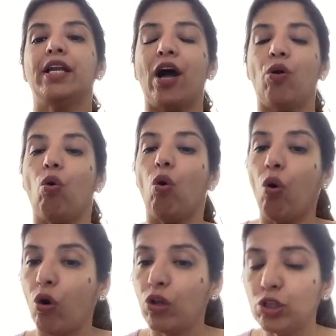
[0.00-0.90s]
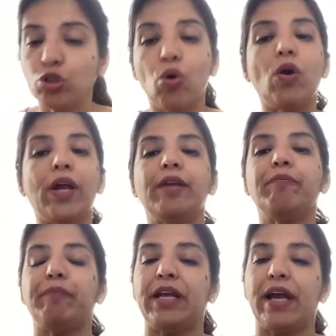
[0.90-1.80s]
Now, although
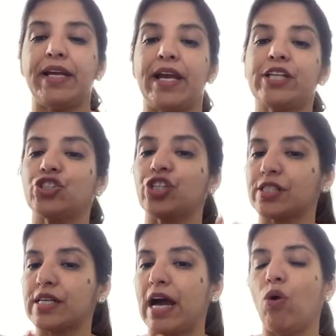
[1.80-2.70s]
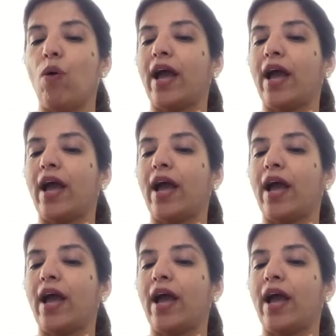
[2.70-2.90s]
in PIH just now